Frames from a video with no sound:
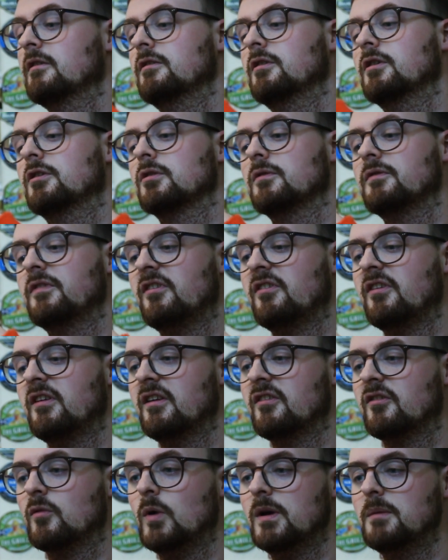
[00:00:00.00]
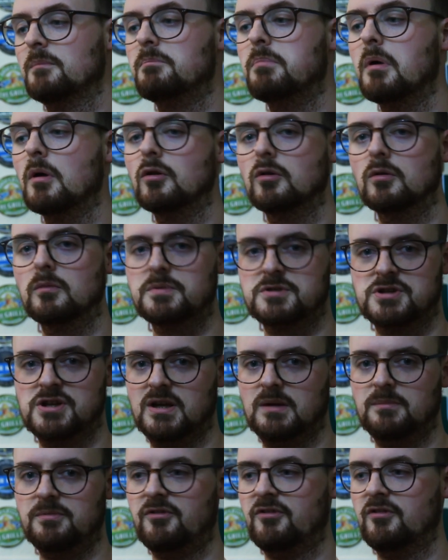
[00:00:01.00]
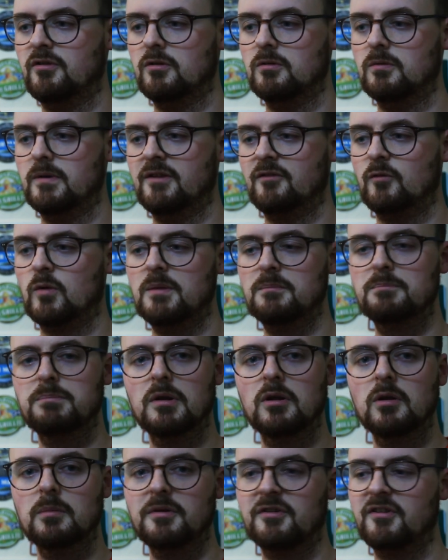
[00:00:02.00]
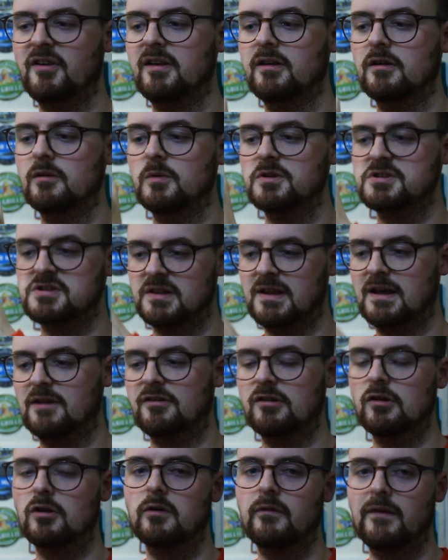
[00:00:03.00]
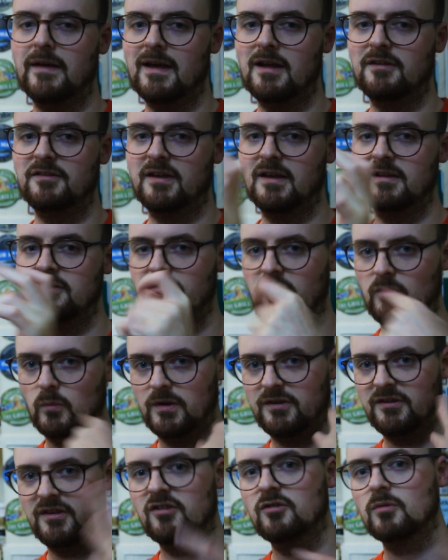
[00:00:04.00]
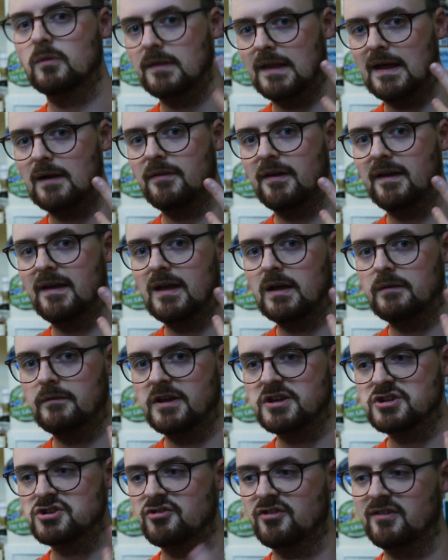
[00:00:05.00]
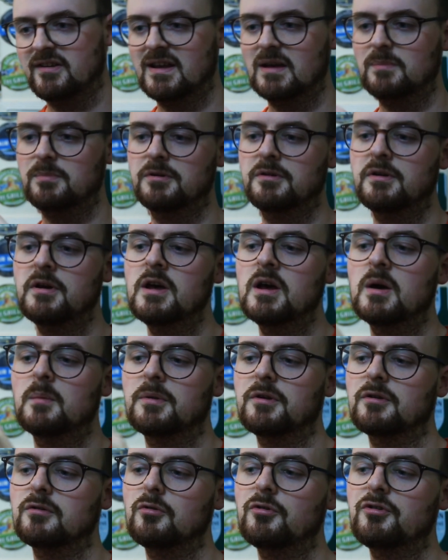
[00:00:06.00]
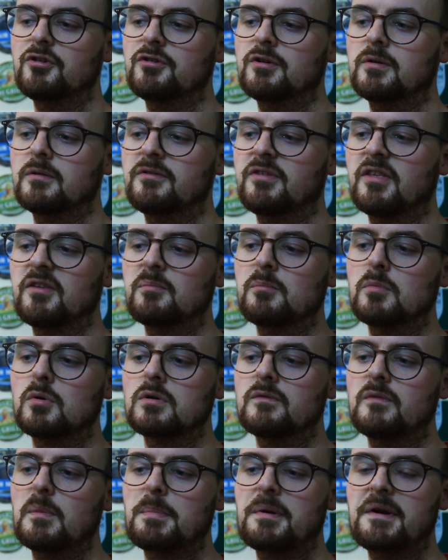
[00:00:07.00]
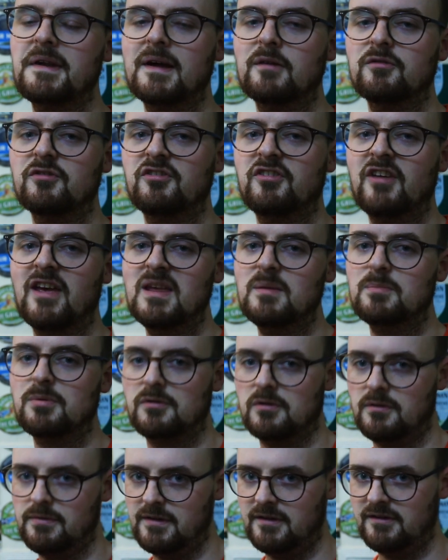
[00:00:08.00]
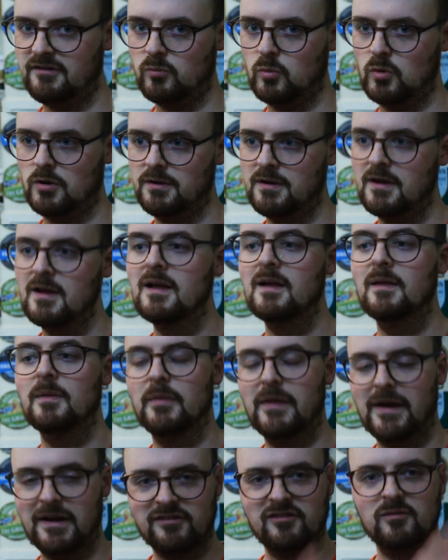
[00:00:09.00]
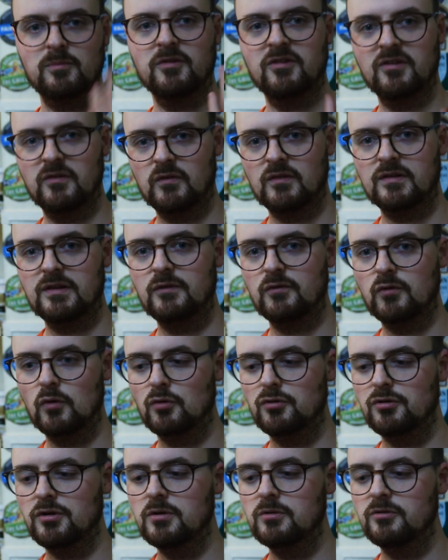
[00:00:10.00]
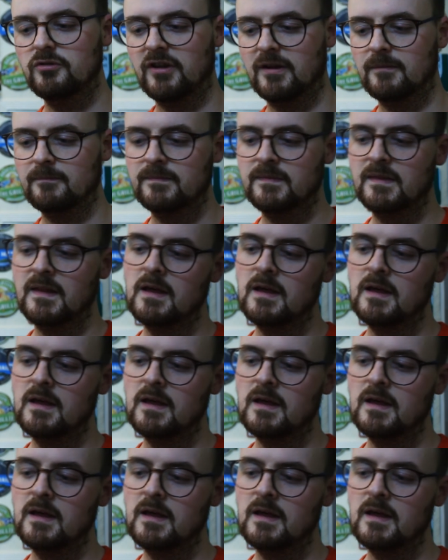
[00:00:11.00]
you can obviously see it's quite bulb-shaped, so it's quite bulbous here, which allows a lot of air to get into the whisky to allow that aeration to happen. But you'll also notice there's more of a pronounced taper of this one. That's specifically for nosing.